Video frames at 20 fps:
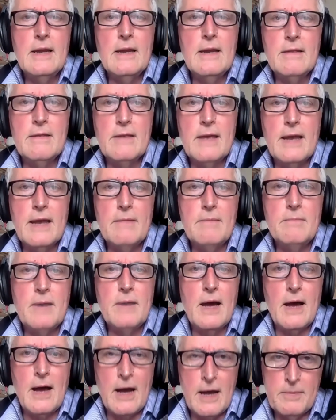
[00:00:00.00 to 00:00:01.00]
then
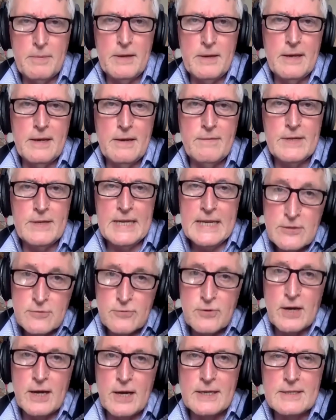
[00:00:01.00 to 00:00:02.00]
I believe it is
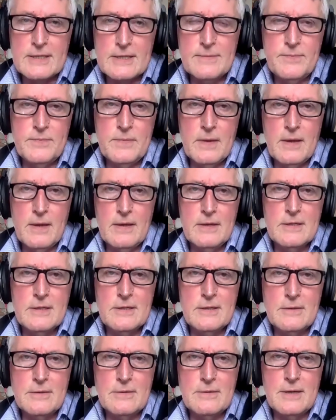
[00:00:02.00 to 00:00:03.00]
right
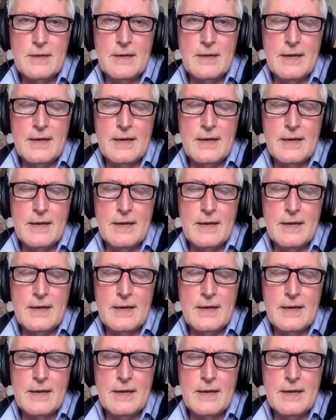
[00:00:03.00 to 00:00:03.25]
to,